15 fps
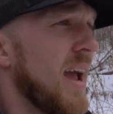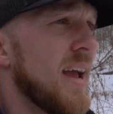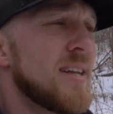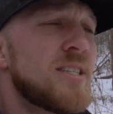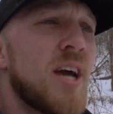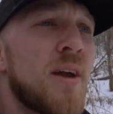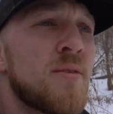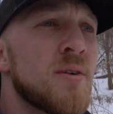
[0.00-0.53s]
And
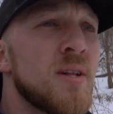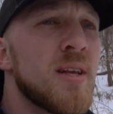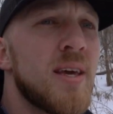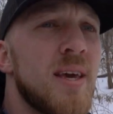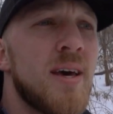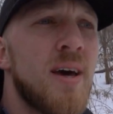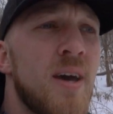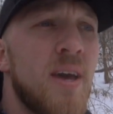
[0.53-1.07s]

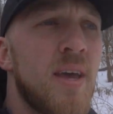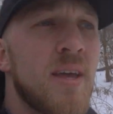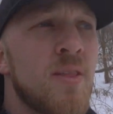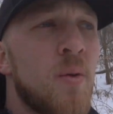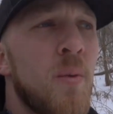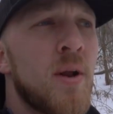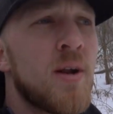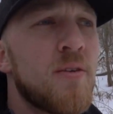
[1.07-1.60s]
generally, in
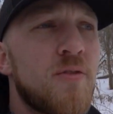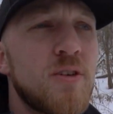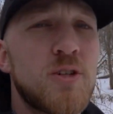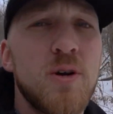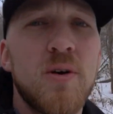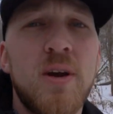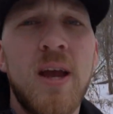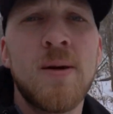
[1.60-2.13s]
the winter, for
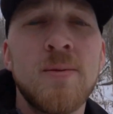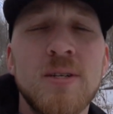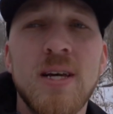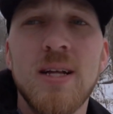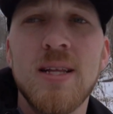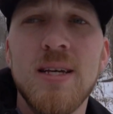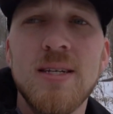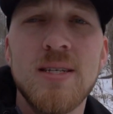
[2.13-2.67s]
trail cameras
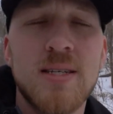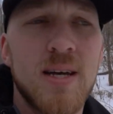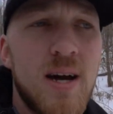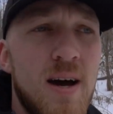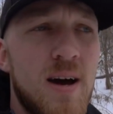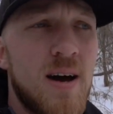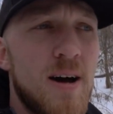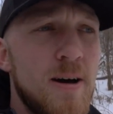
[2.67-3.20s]
at least,
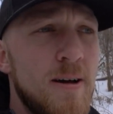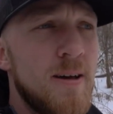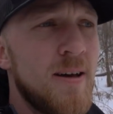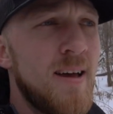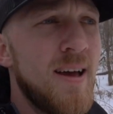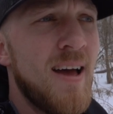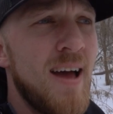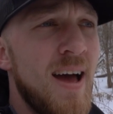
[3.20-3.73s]

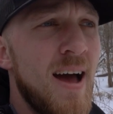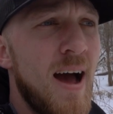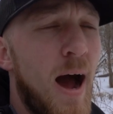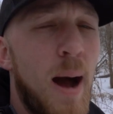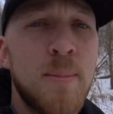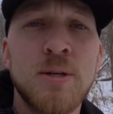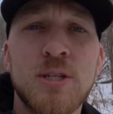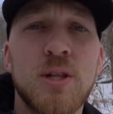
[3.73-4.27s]

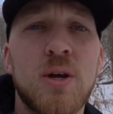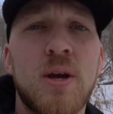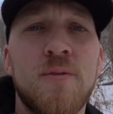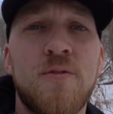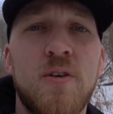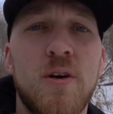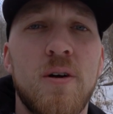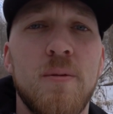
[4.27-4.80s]
I'm just looking
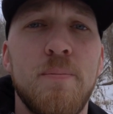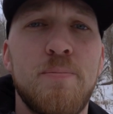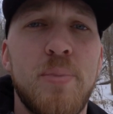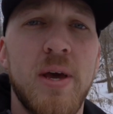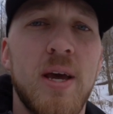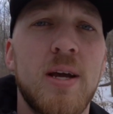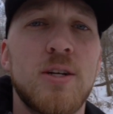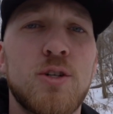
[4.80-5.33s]
for
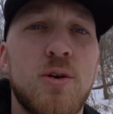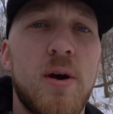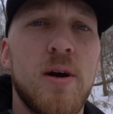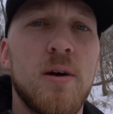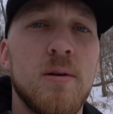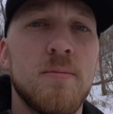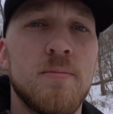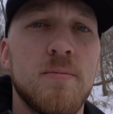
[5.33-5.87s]
big
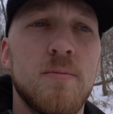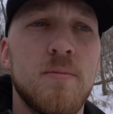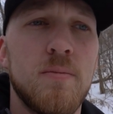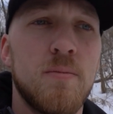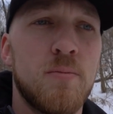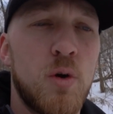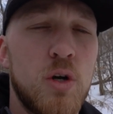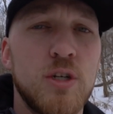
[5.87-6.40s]
trail
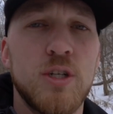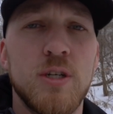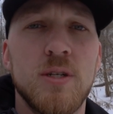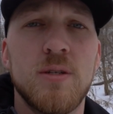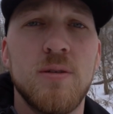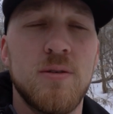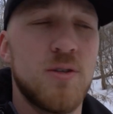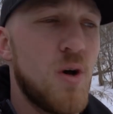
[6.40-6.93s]

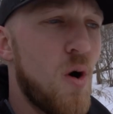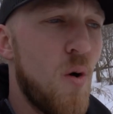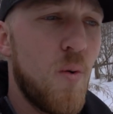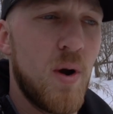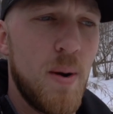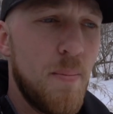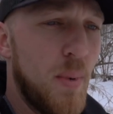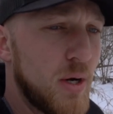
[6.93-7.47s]
merges. So
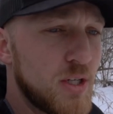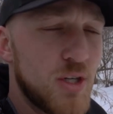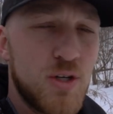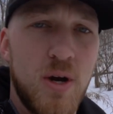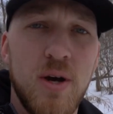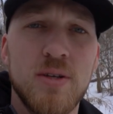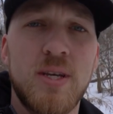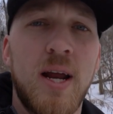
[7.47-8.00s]
where a bunch of
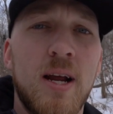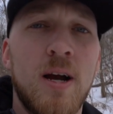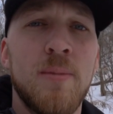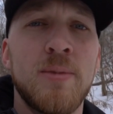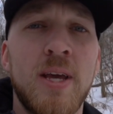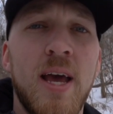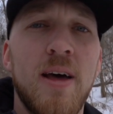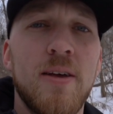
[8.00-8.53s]
trails kind of
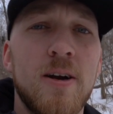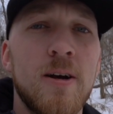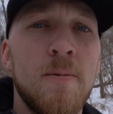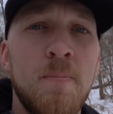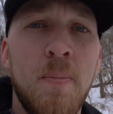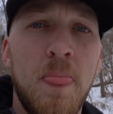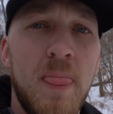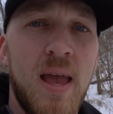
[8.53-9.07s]
come together
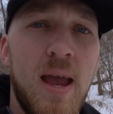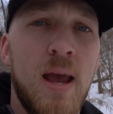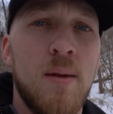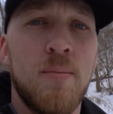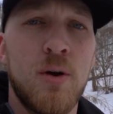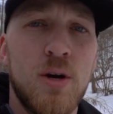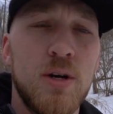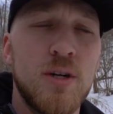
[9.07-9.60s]

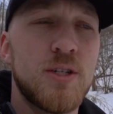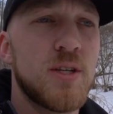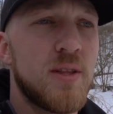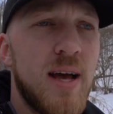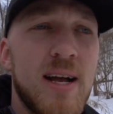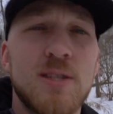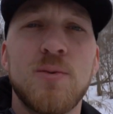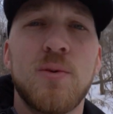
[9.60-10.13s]
and merge,
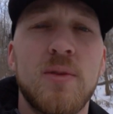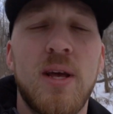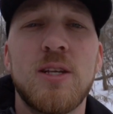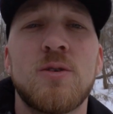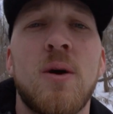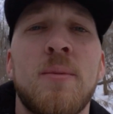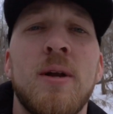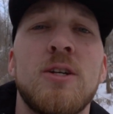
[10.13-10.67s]
that's where
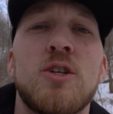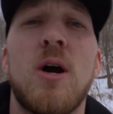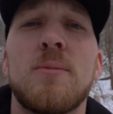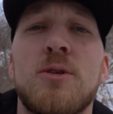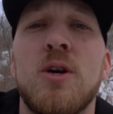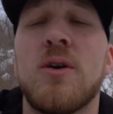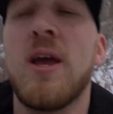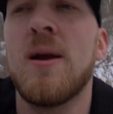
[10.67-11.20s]
I'm gonna drop
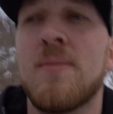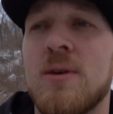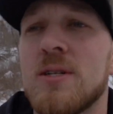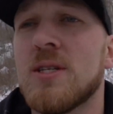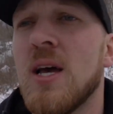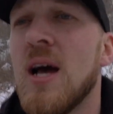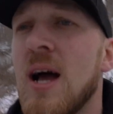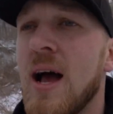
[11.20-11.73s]
trail
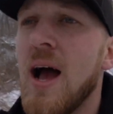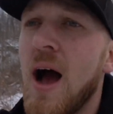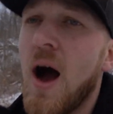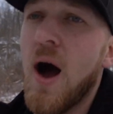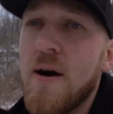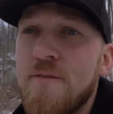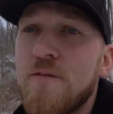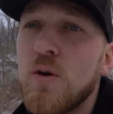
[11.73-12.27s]
cameras.
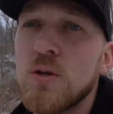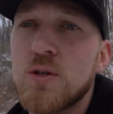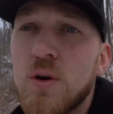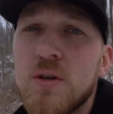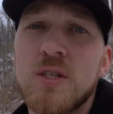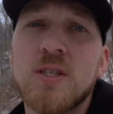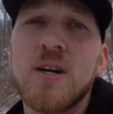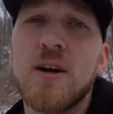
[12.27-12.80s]
Food
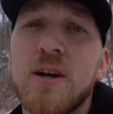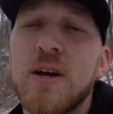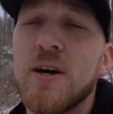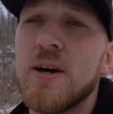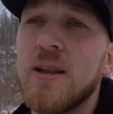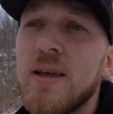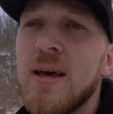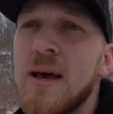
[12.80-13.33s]
sources are
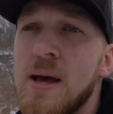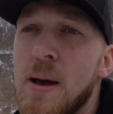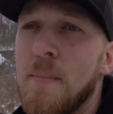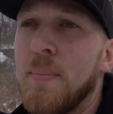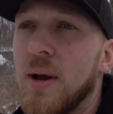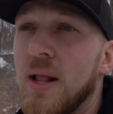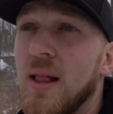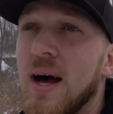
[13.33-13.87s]
good,
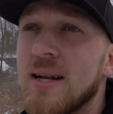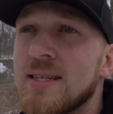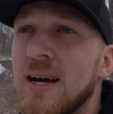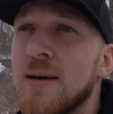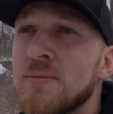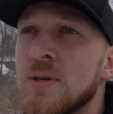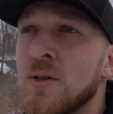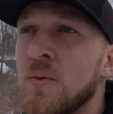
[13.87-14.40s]
but a lot of
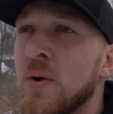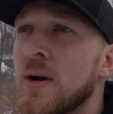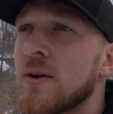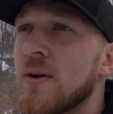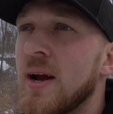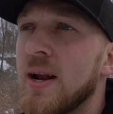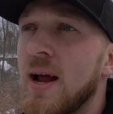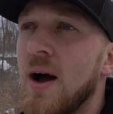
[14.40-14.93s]
times in the winter
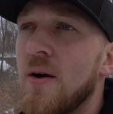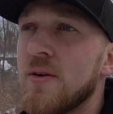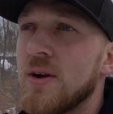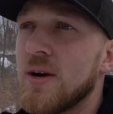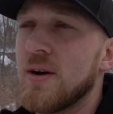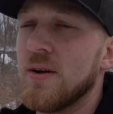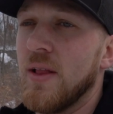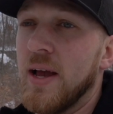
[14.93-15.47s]
right now,
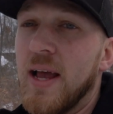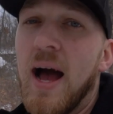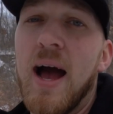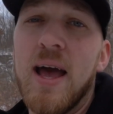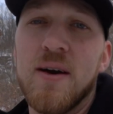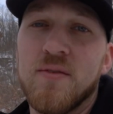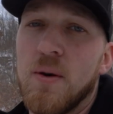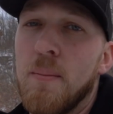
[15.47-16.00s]
you're like, I
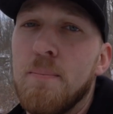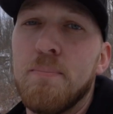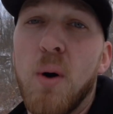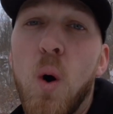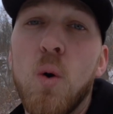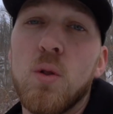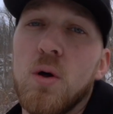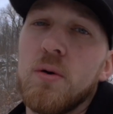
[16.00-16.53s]
have a
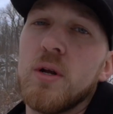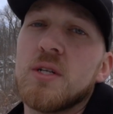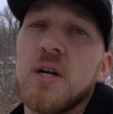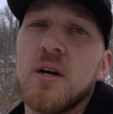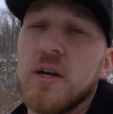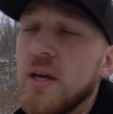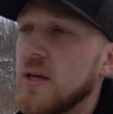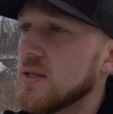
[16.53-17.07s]
boatload of
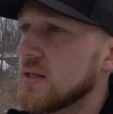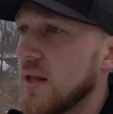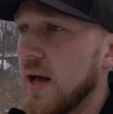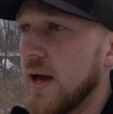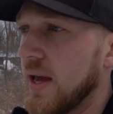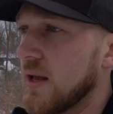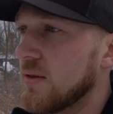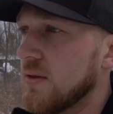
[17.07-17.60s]
turkeys.
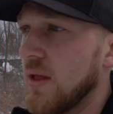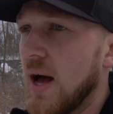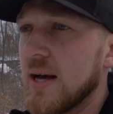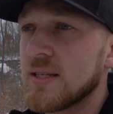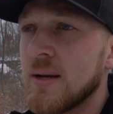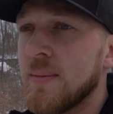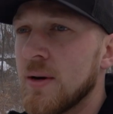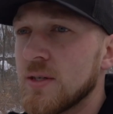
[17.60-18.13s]
Like last
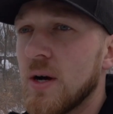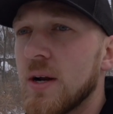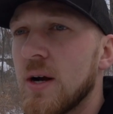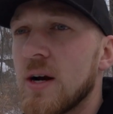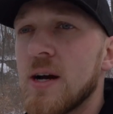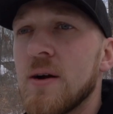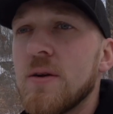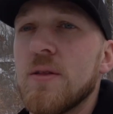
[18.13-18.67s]
time I was out here, I
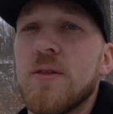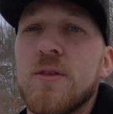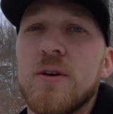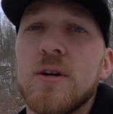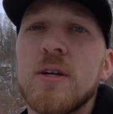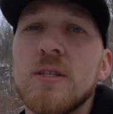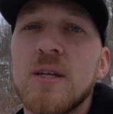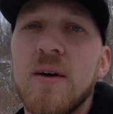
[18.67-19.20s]
counted
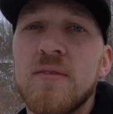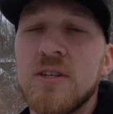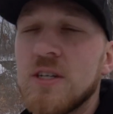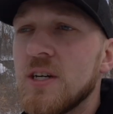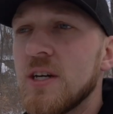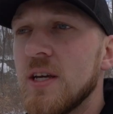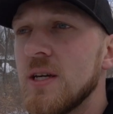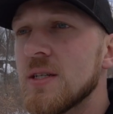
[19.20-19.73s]
37
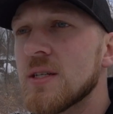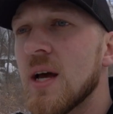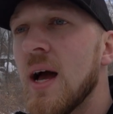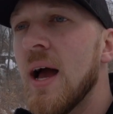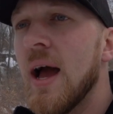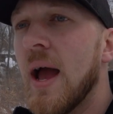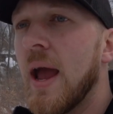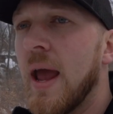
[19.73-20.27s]
turkeys,
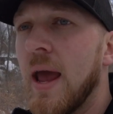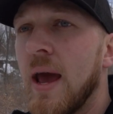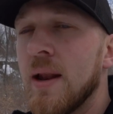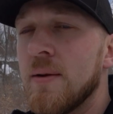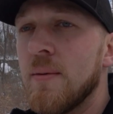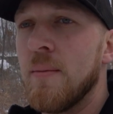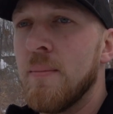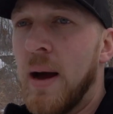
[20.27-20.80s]

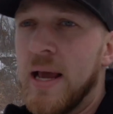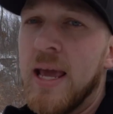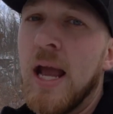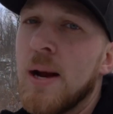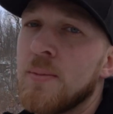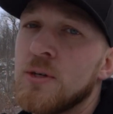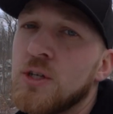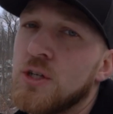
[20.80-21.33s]
and my
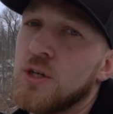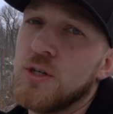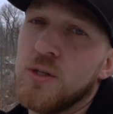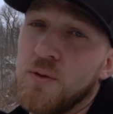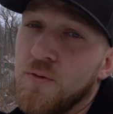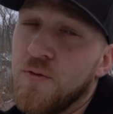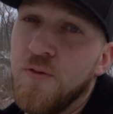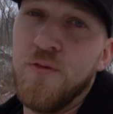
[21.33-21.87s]
cameras just
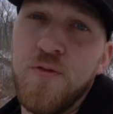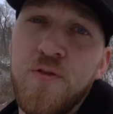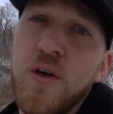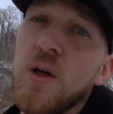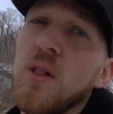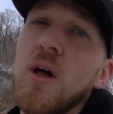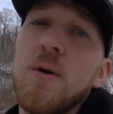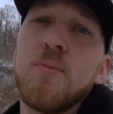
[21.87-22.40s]

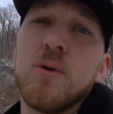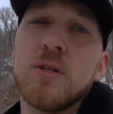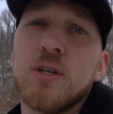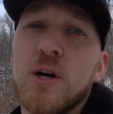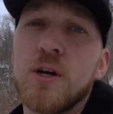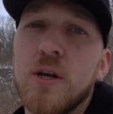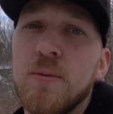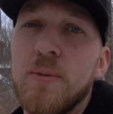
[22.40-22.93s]
fill up with
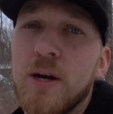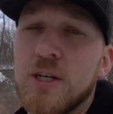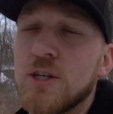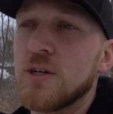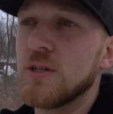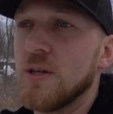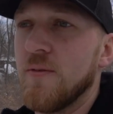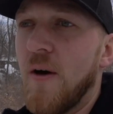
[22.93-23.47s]
turkey
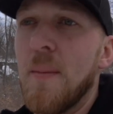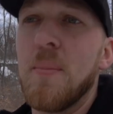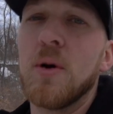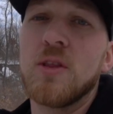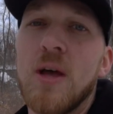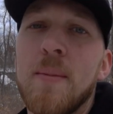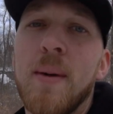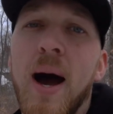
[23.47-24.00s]
pictures if I
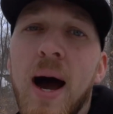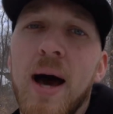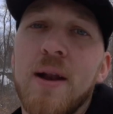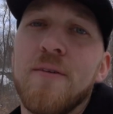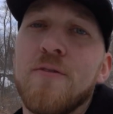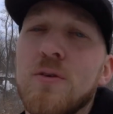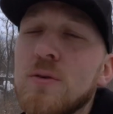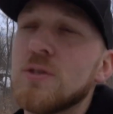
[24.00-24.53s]
put them on
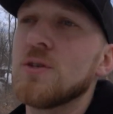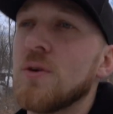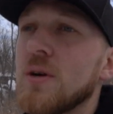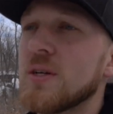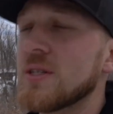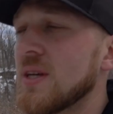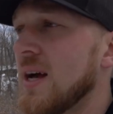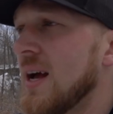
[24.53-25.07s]
a food
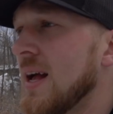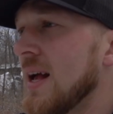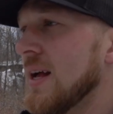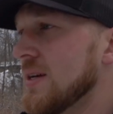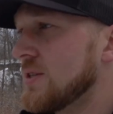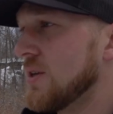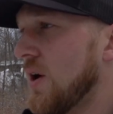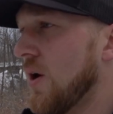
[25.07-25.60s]
source.
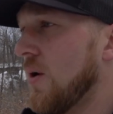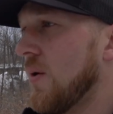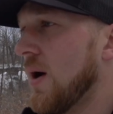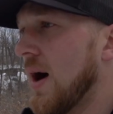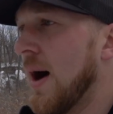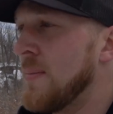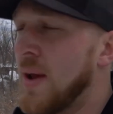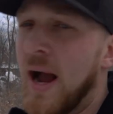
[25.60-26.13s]
So
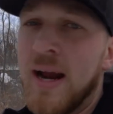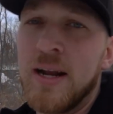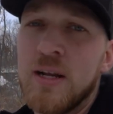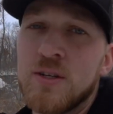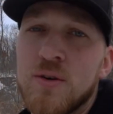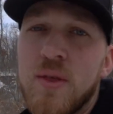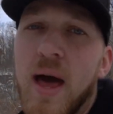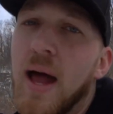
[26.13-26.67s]
I'm not gonna
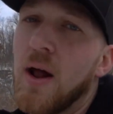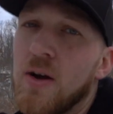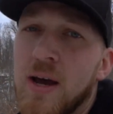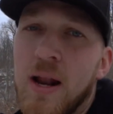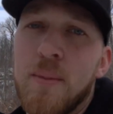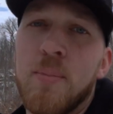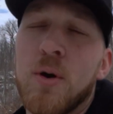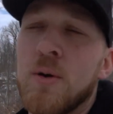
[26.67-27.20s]
do that. I'll
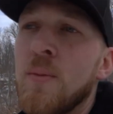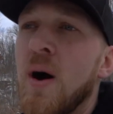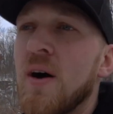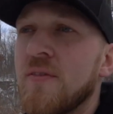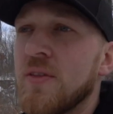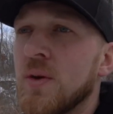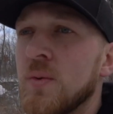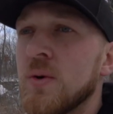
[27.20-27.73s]
kind of put them
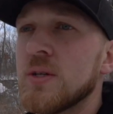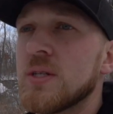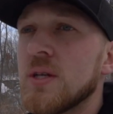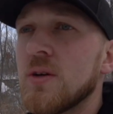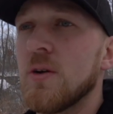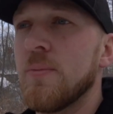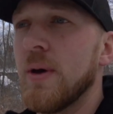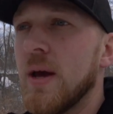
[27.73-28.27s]
off in the woods a
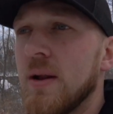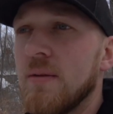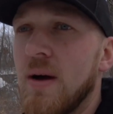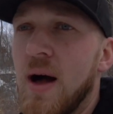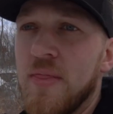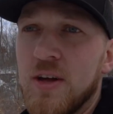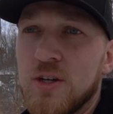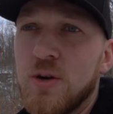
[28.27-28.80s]
little bit
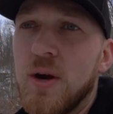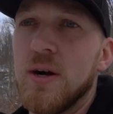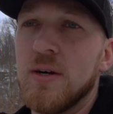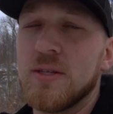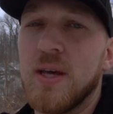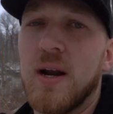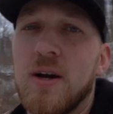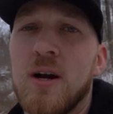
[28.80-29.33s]
on the
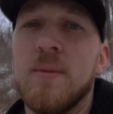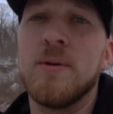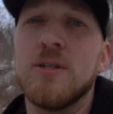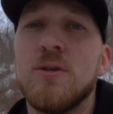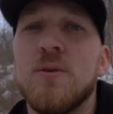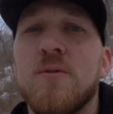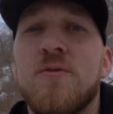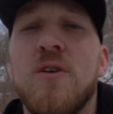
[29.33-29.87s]
trails that are coming
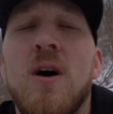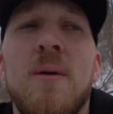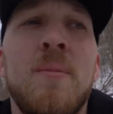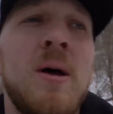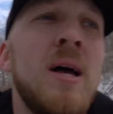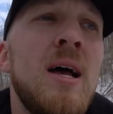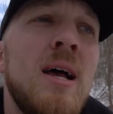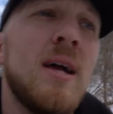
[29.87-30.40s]
to and from,
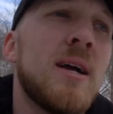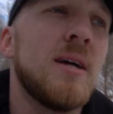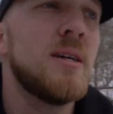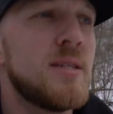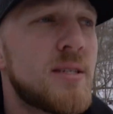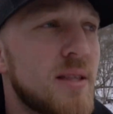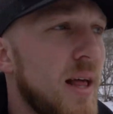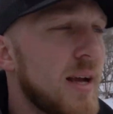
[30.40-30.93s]

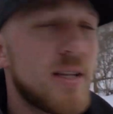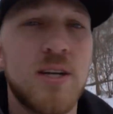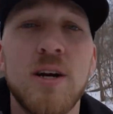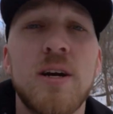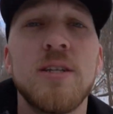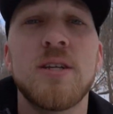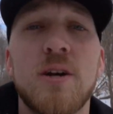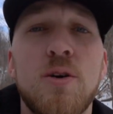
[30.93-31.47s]
because like
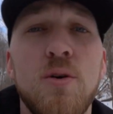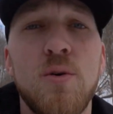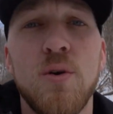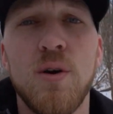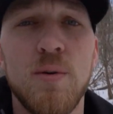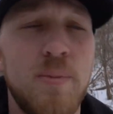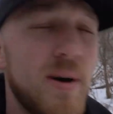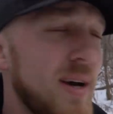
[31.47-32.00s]
turkeys are
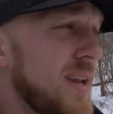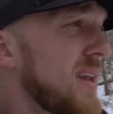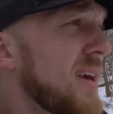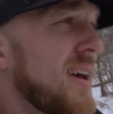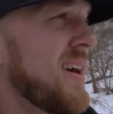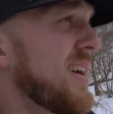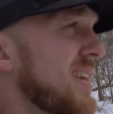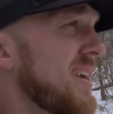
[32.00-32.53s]
cool, but
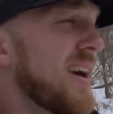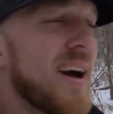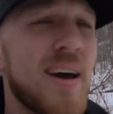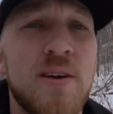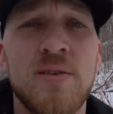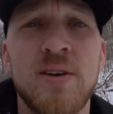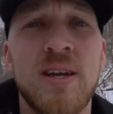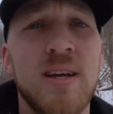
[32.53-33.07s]
yeah, I
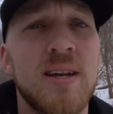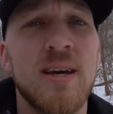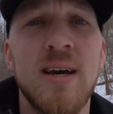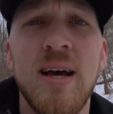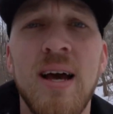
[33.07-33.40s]
don't need,